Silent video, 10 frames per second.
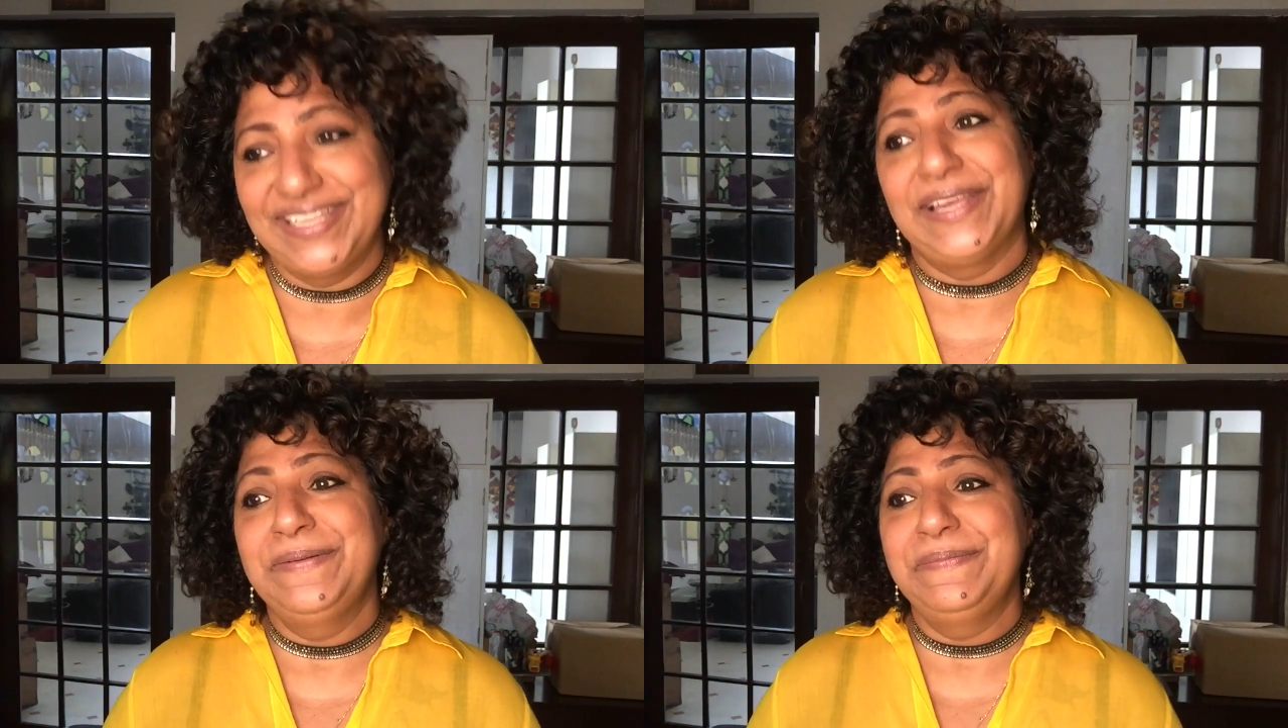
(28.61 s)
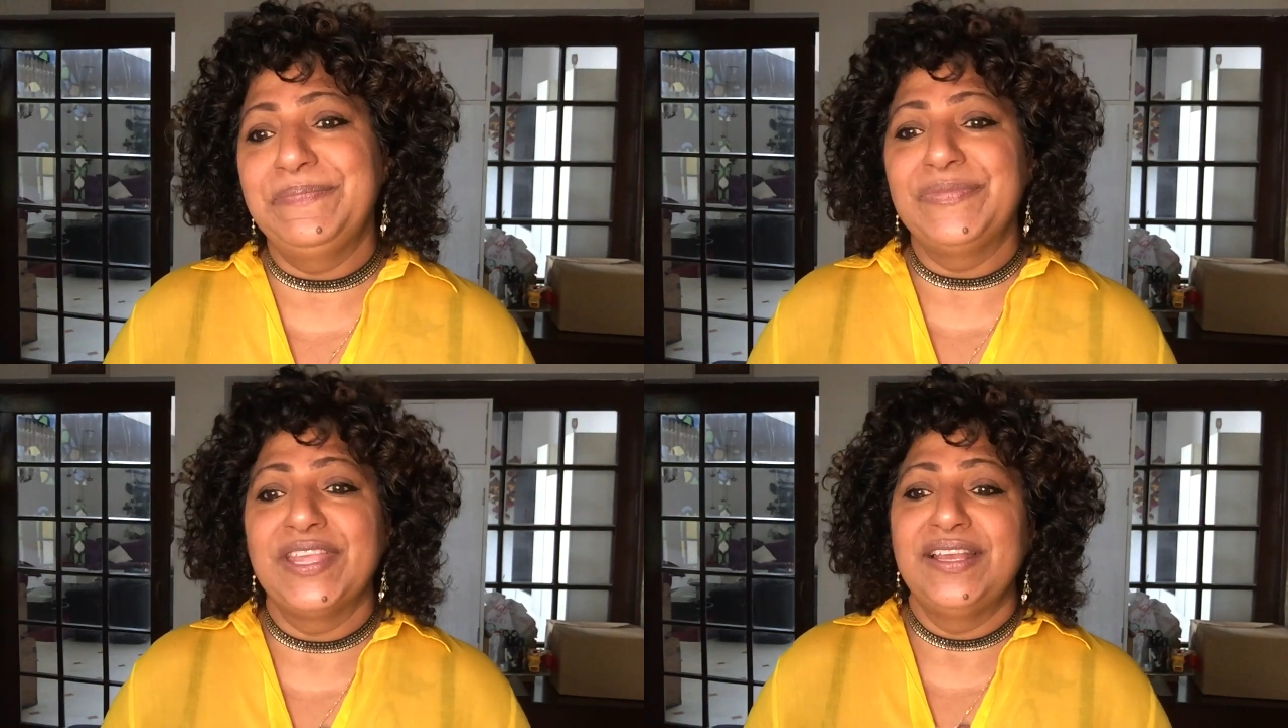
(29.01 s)
Yeah.
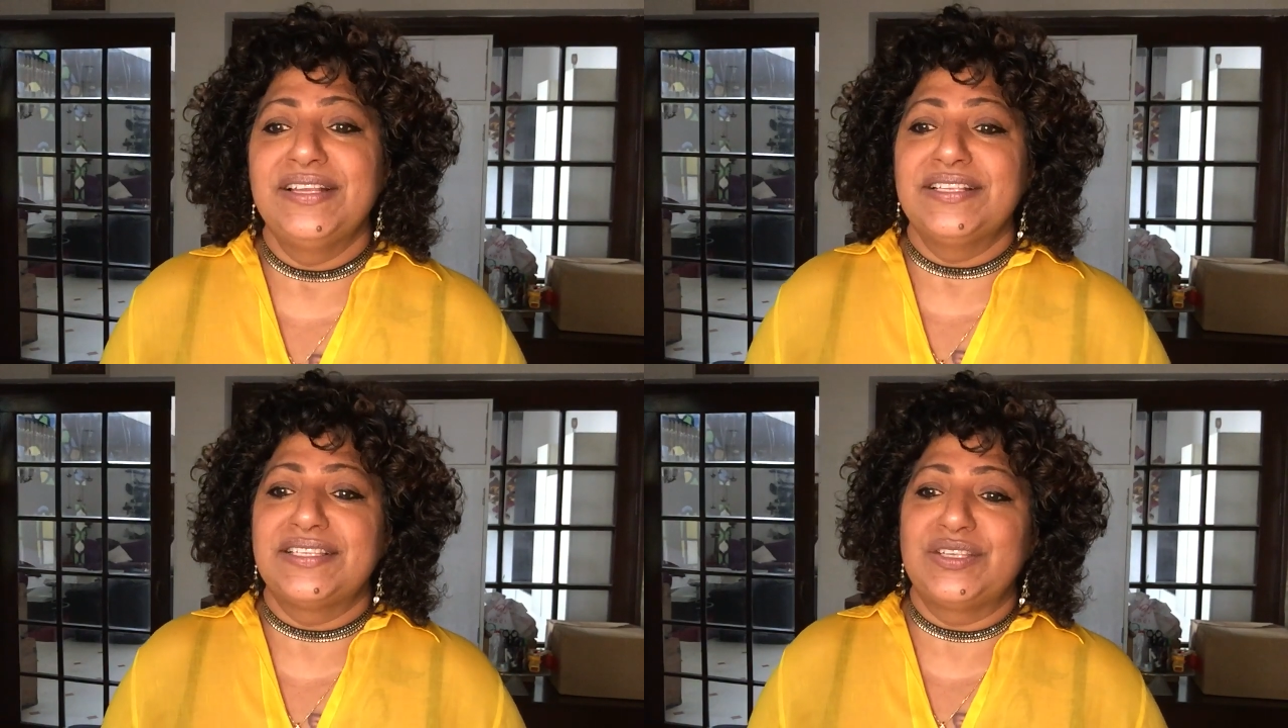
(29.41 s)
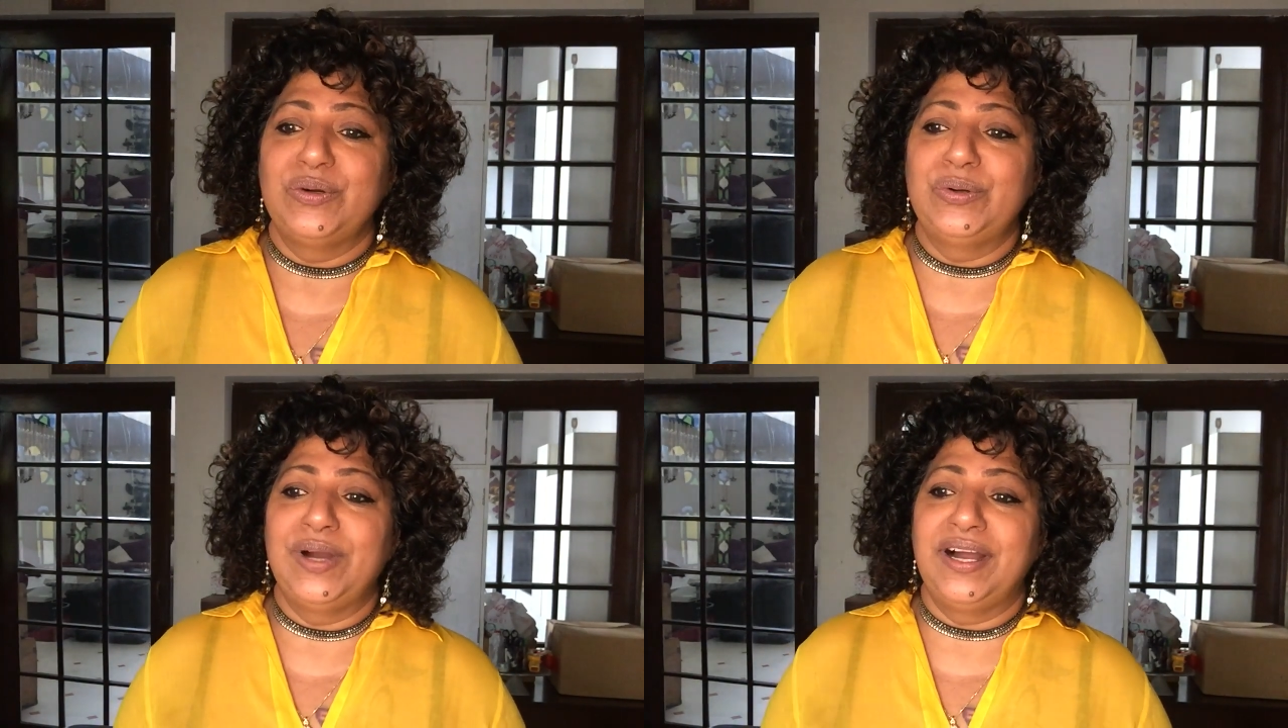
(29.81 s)

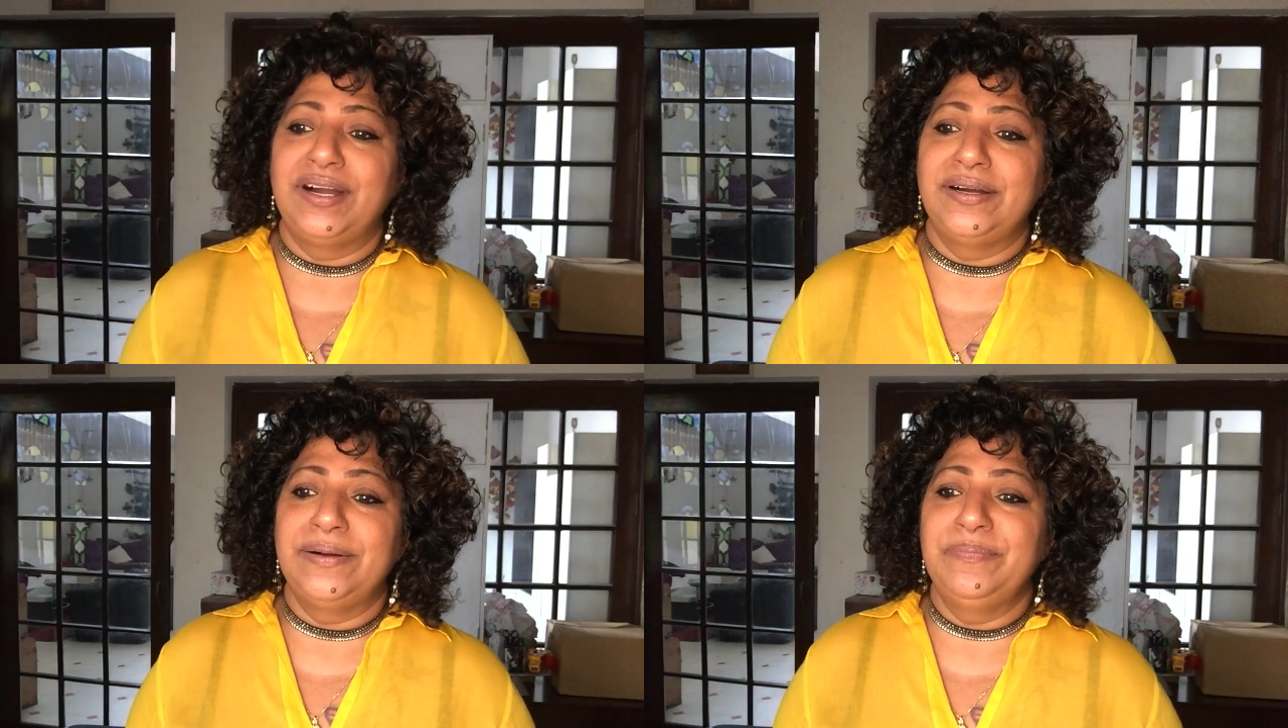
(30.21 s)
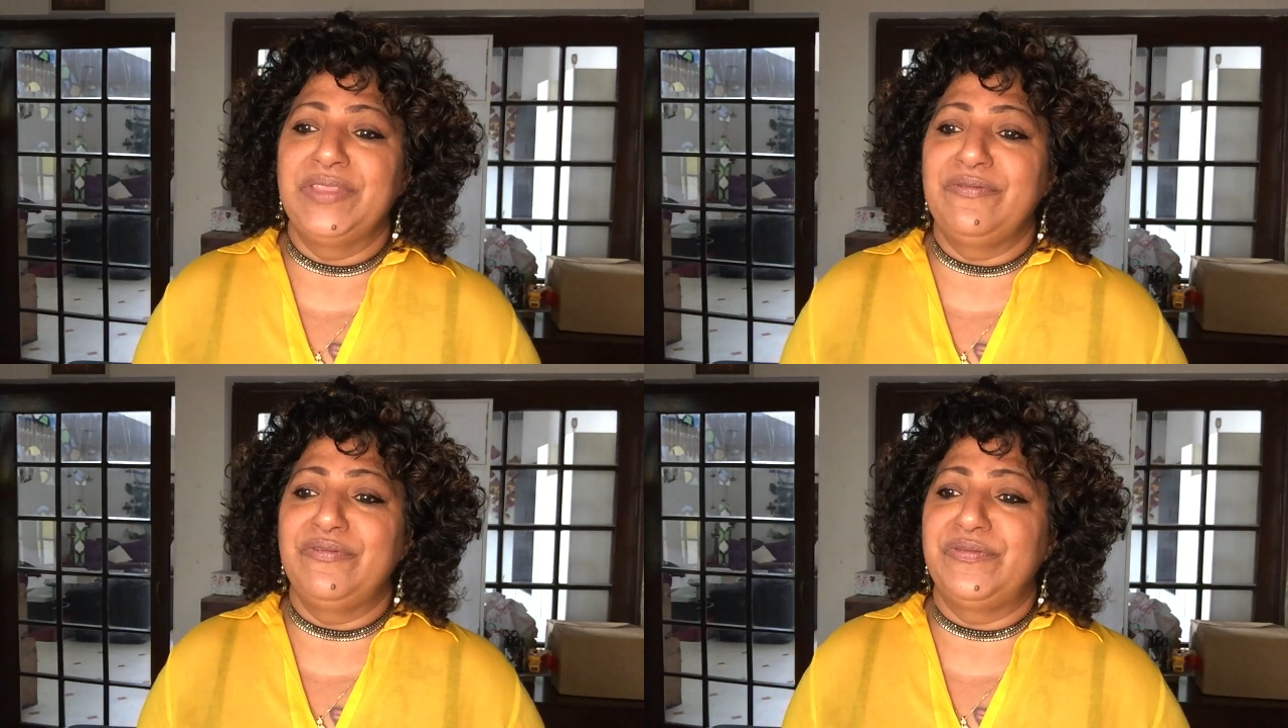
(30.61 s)
So
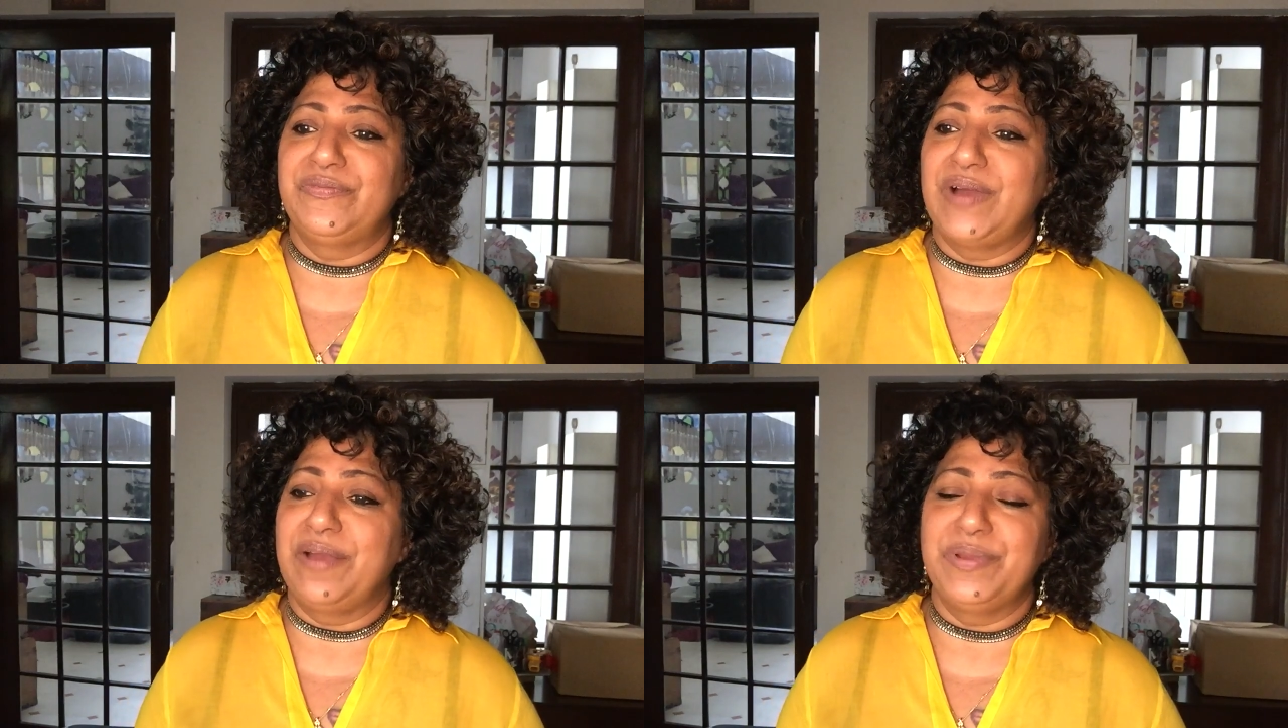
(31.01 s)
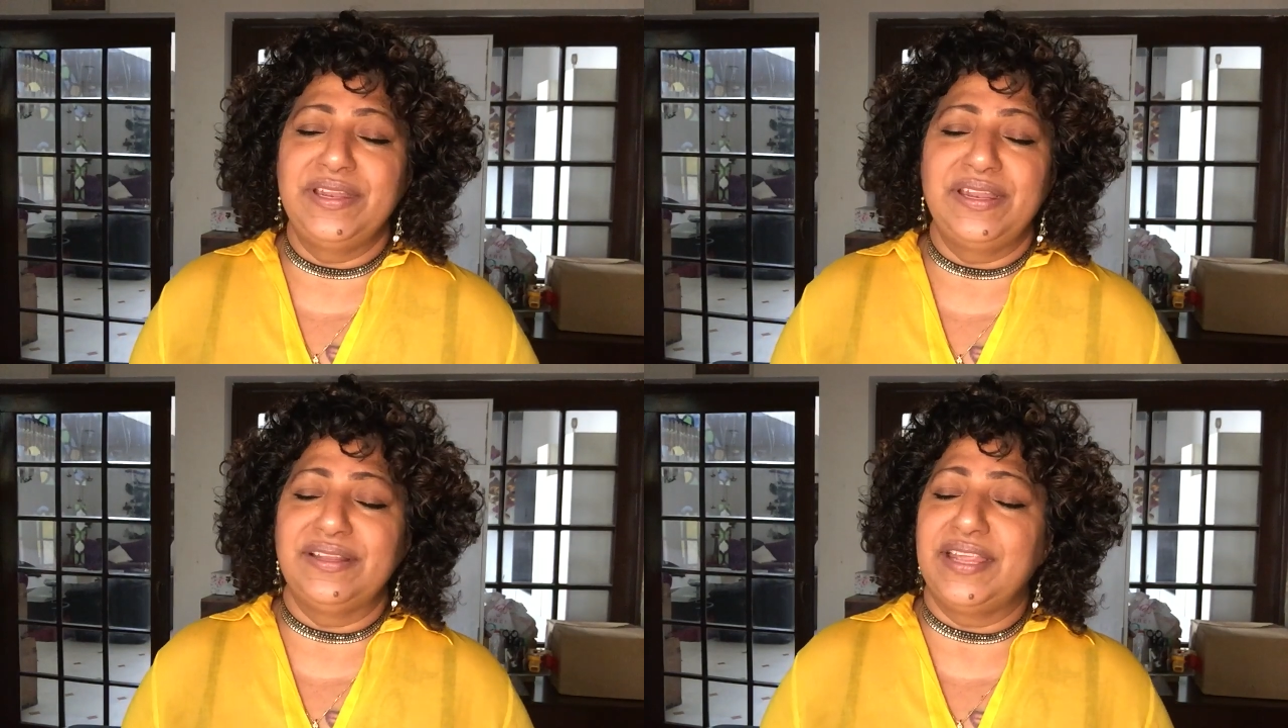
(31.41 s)
I've been